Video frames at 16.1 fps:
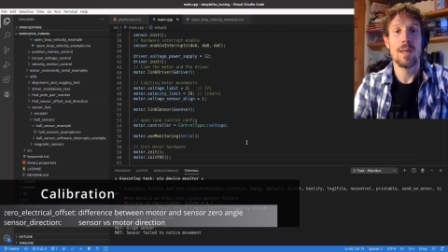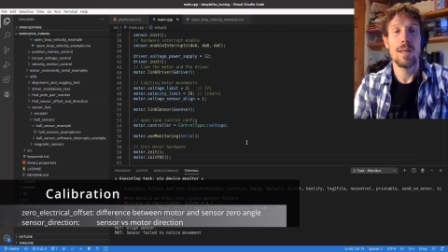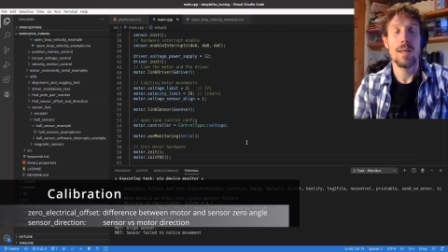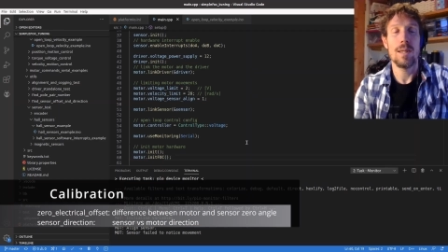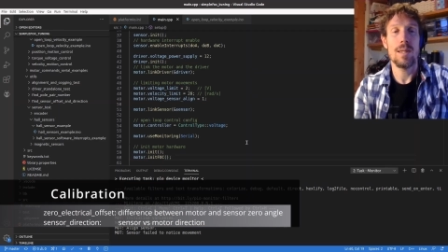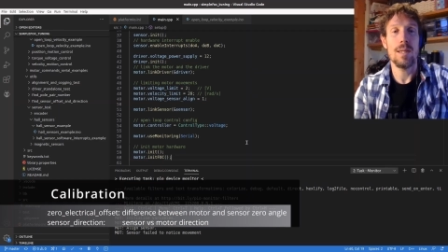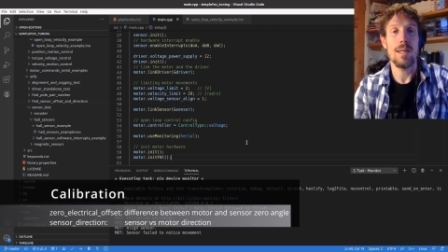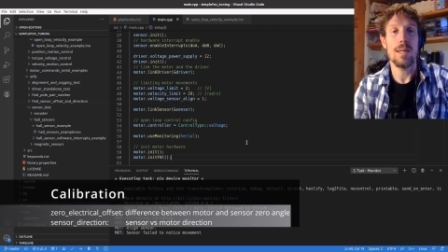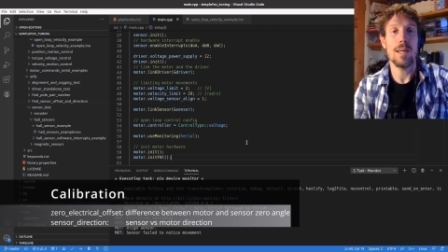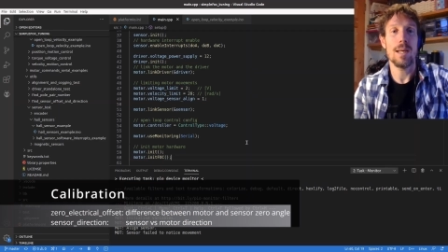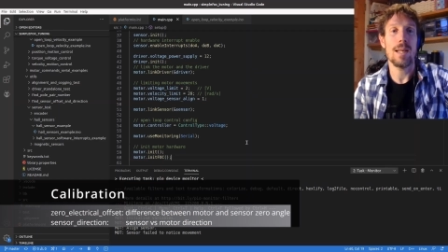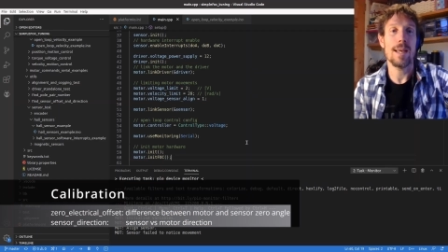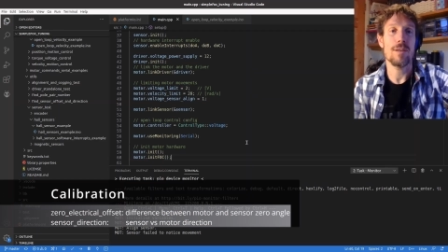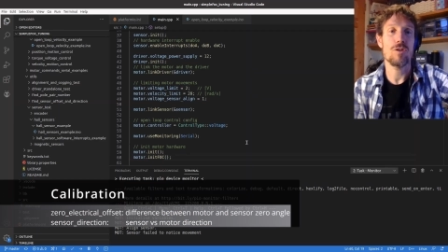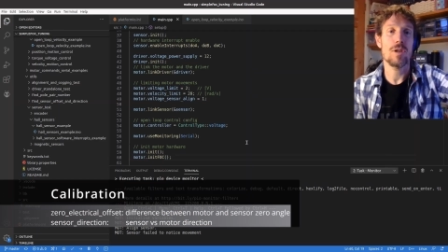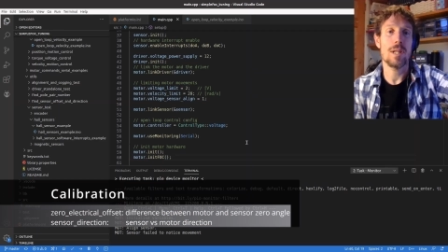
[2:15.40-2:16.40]
the
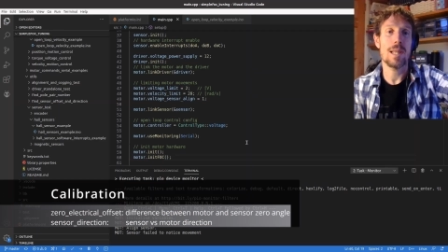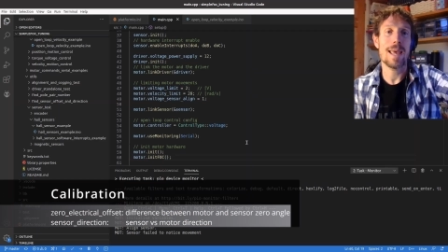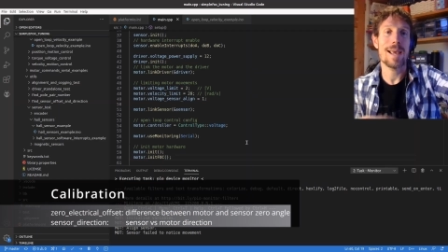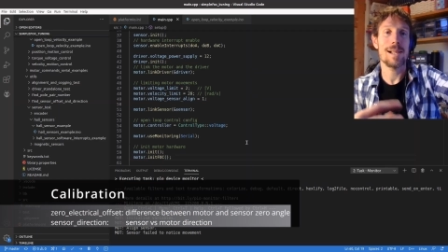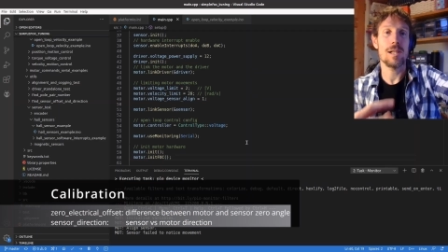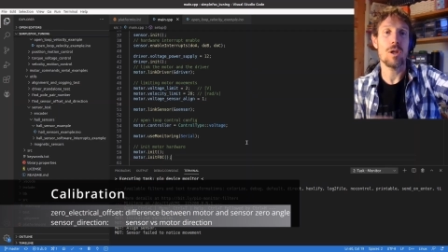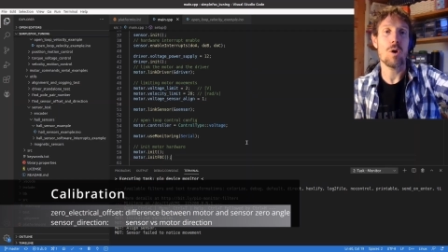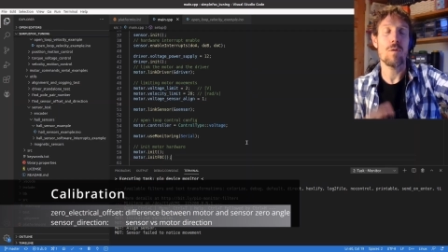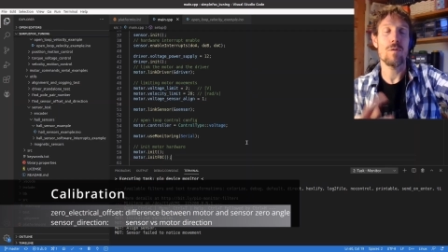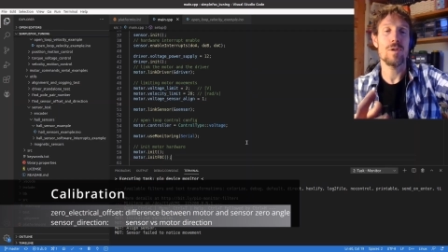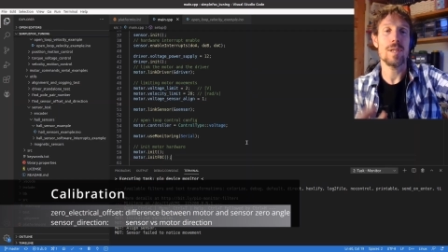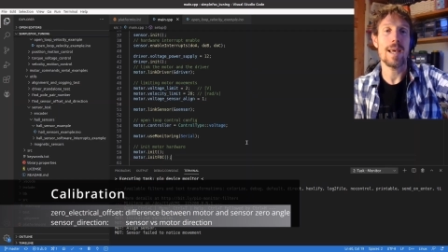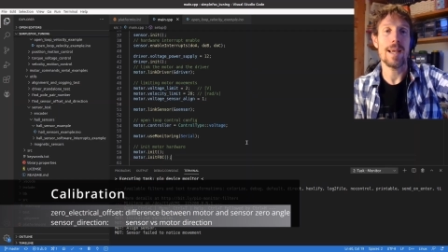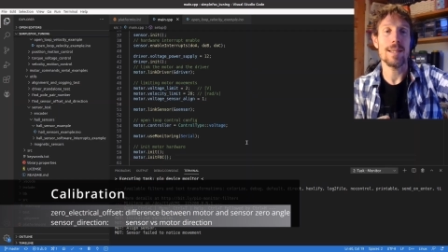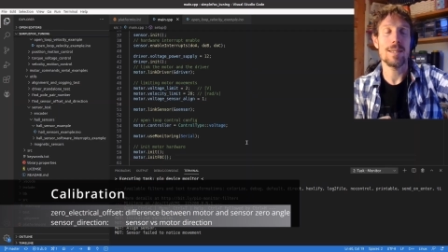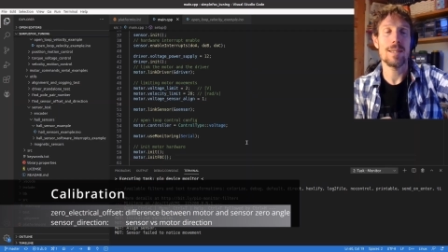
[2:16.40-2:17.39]
electrical angle
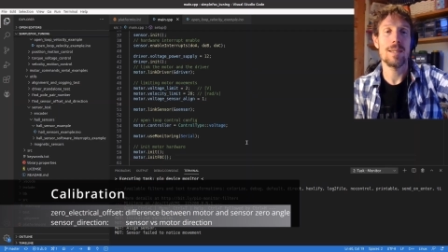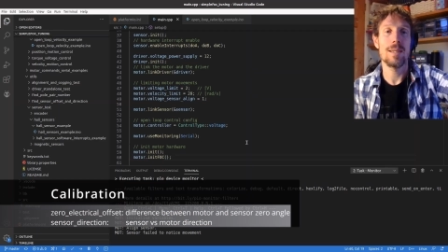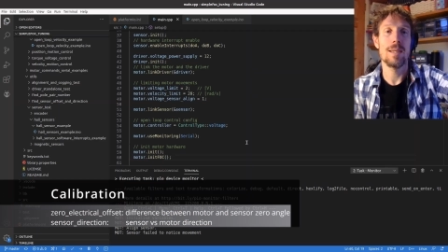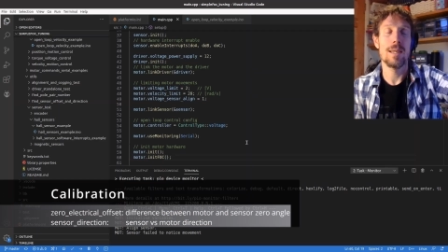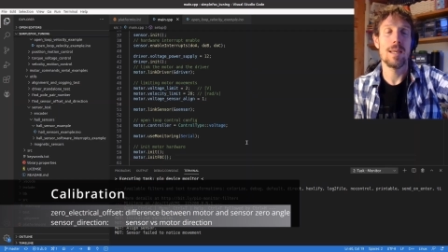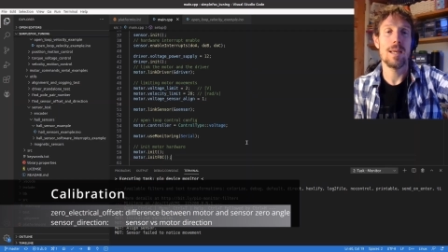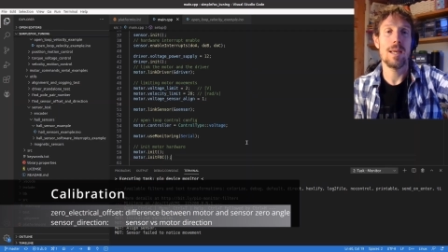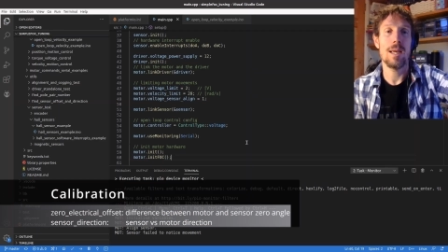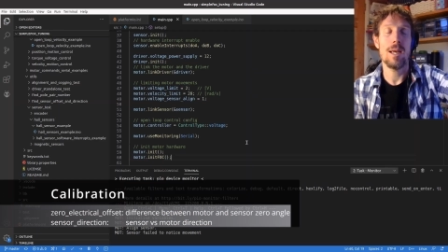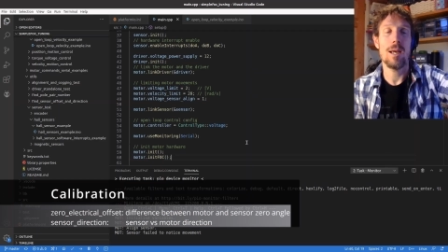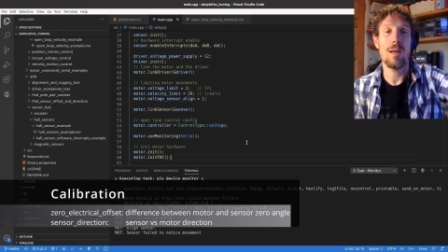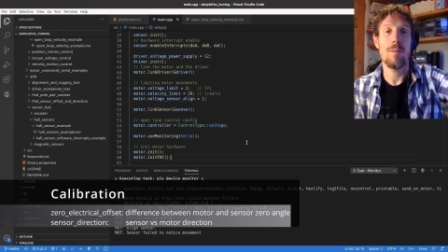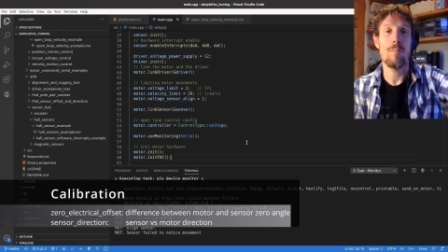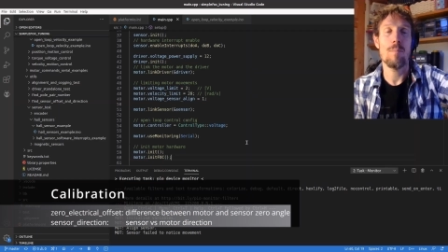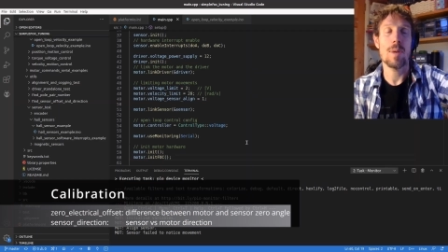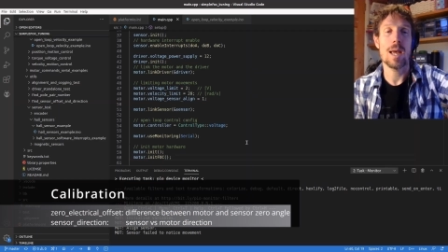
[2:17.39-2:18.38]
offset
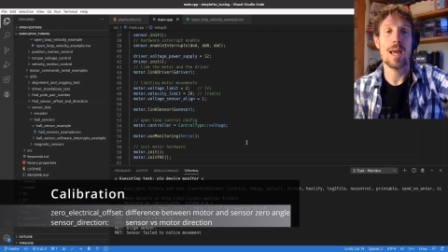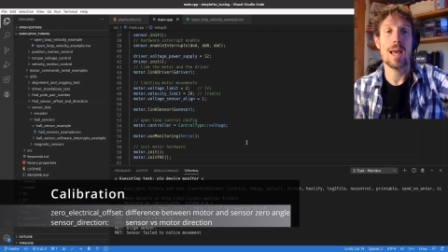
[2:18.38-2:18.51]
um,